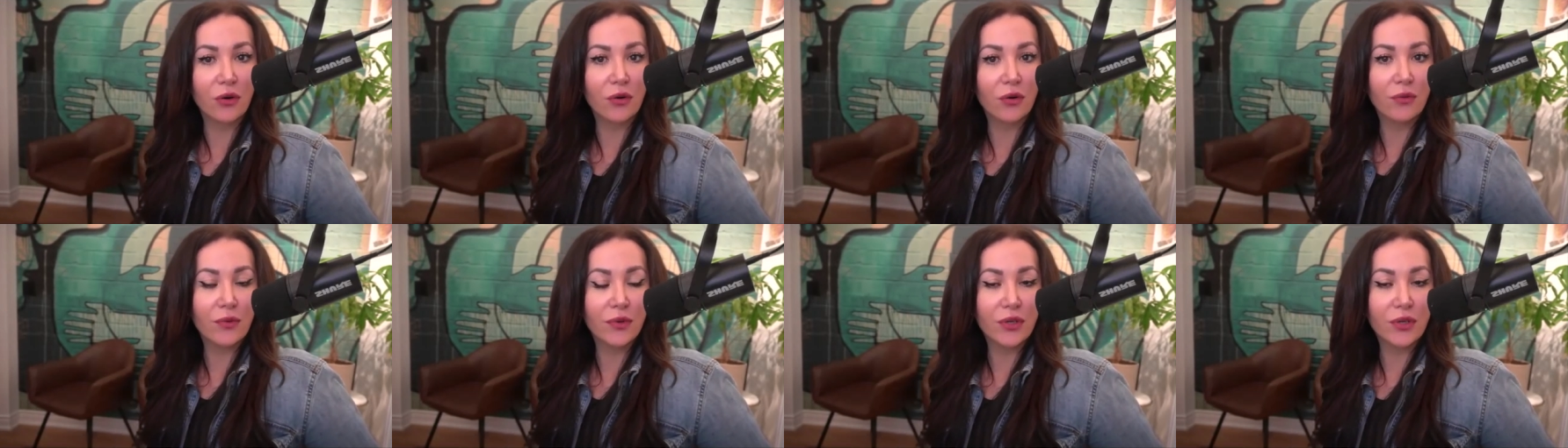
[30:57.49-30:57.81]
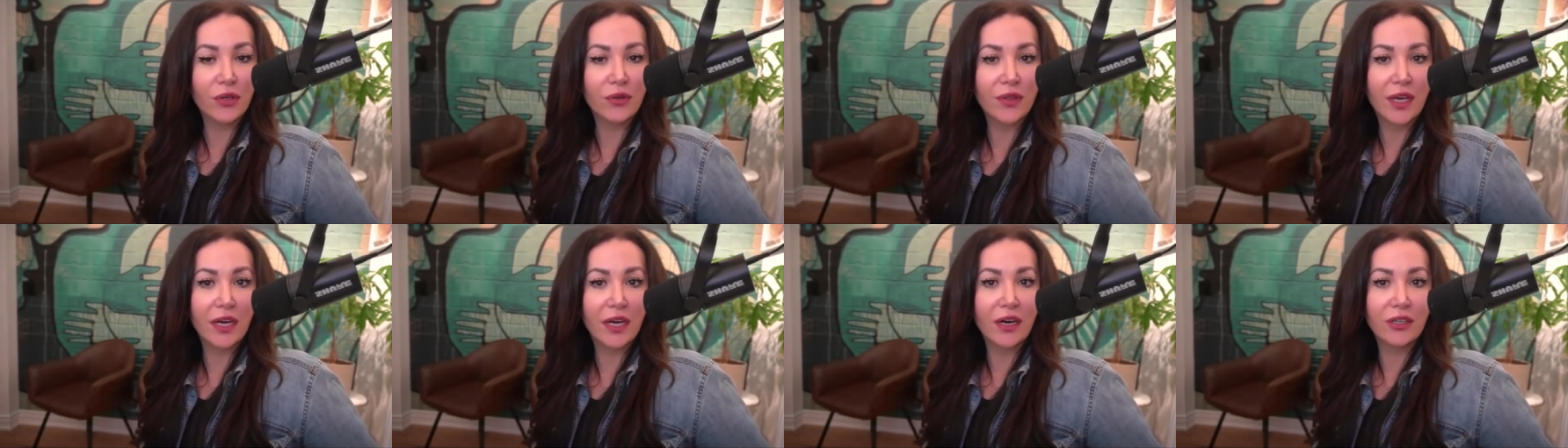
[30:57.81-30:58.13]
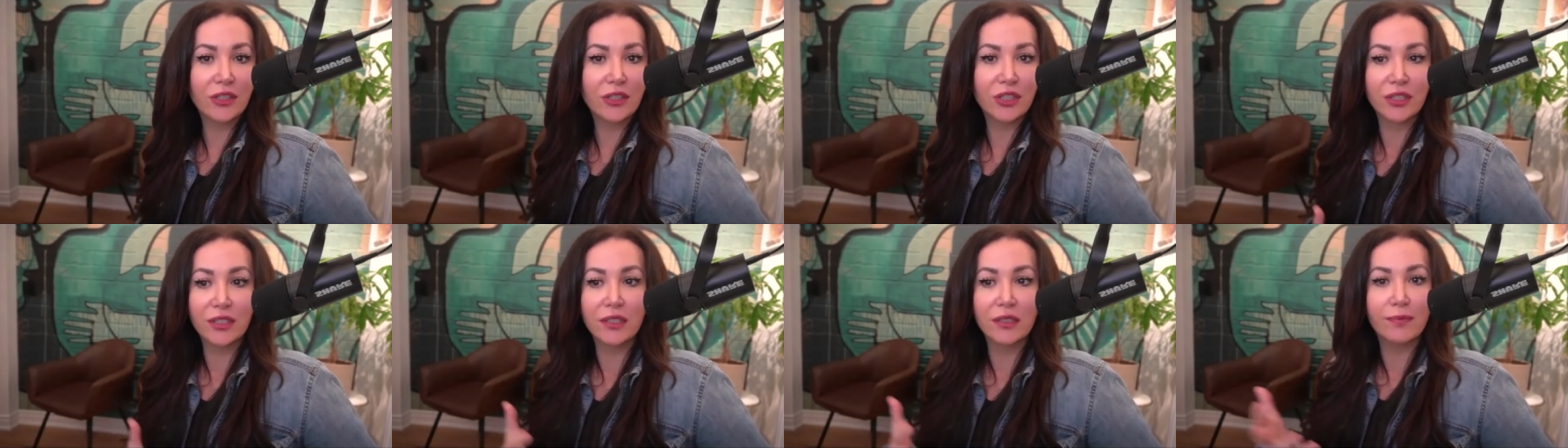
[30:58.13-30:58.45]
or were you
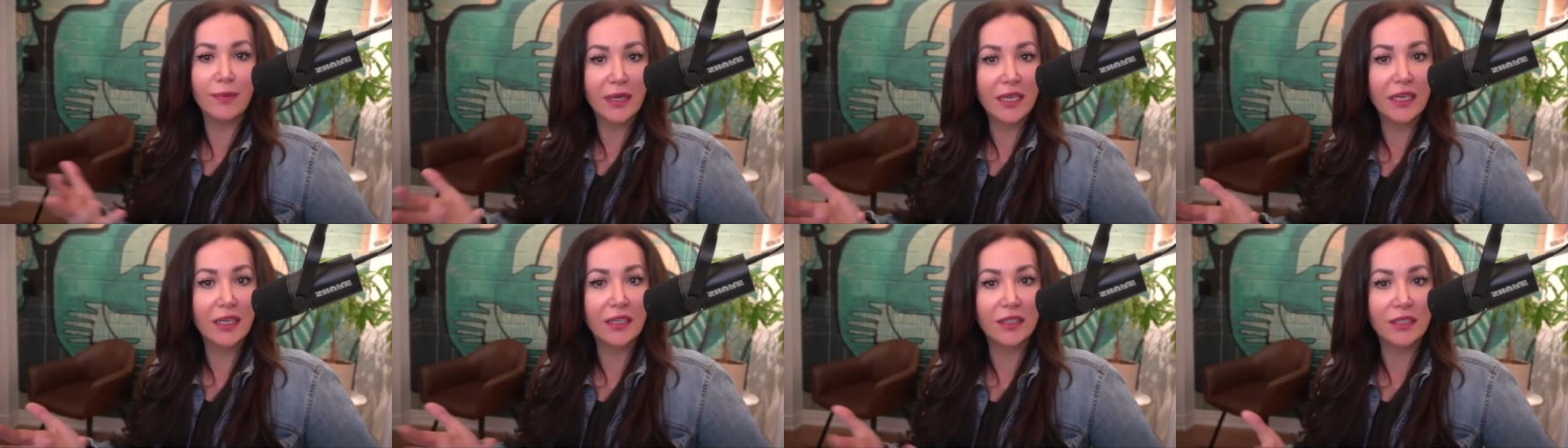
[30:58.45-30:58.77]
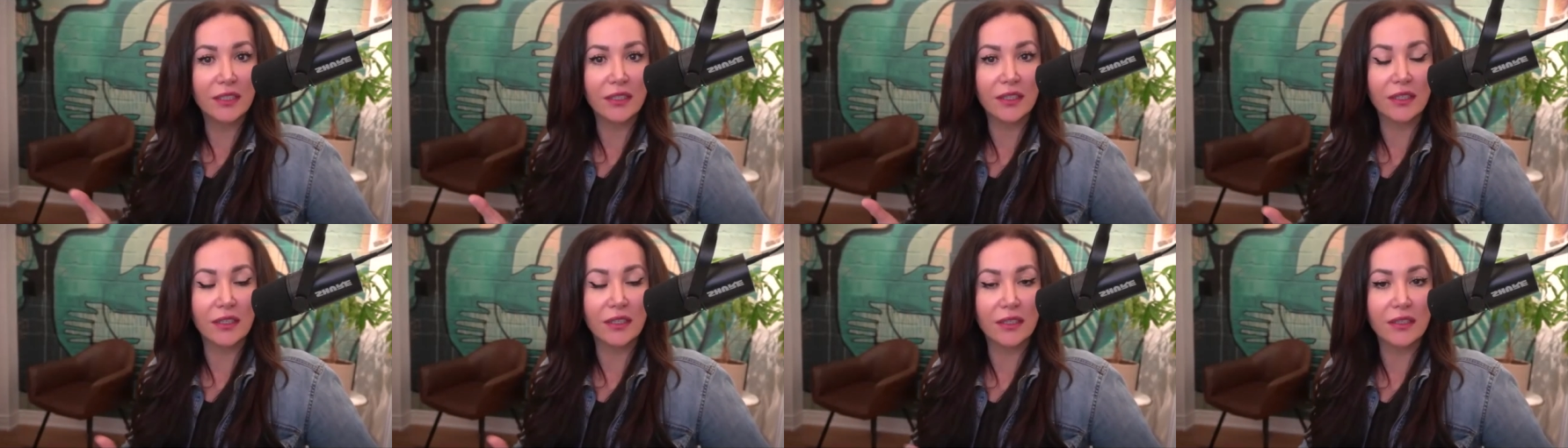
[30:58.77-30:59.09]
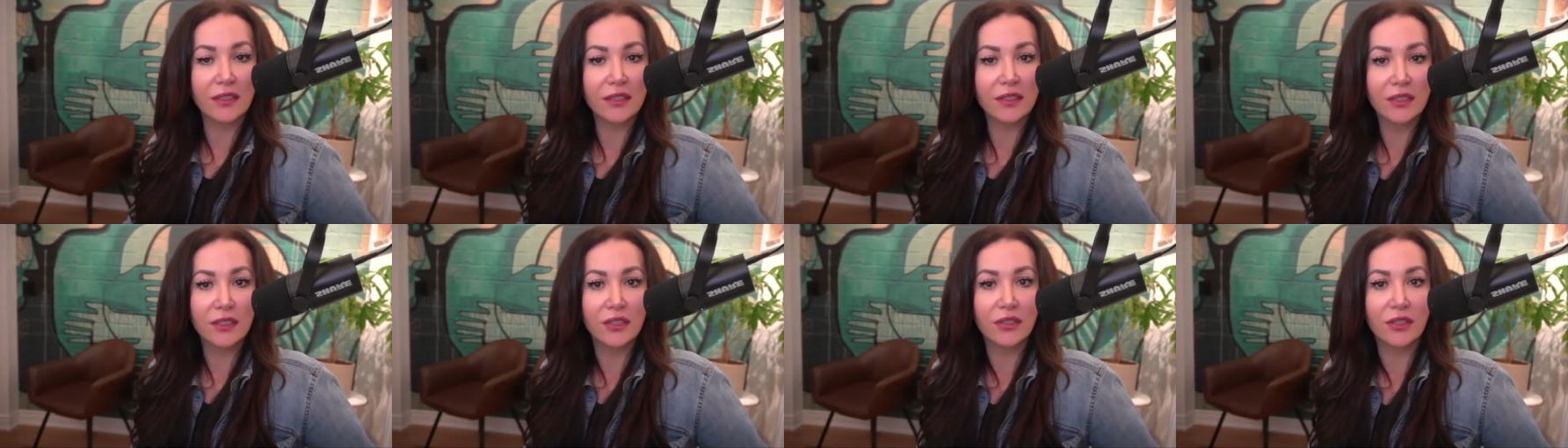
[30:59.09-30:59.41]
there just speaking to
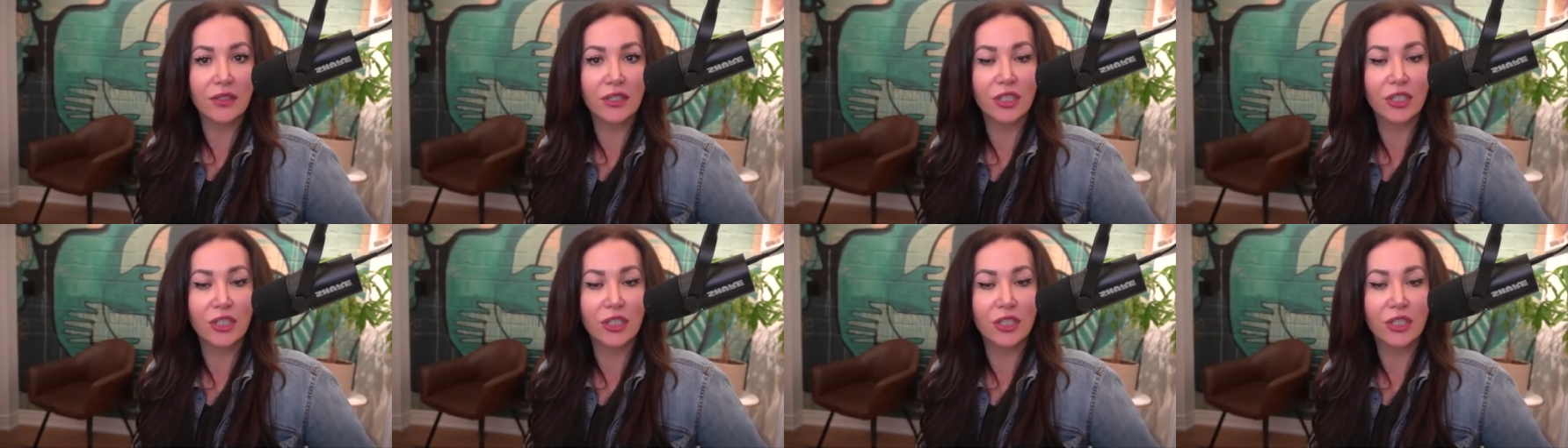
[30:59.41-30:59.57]
the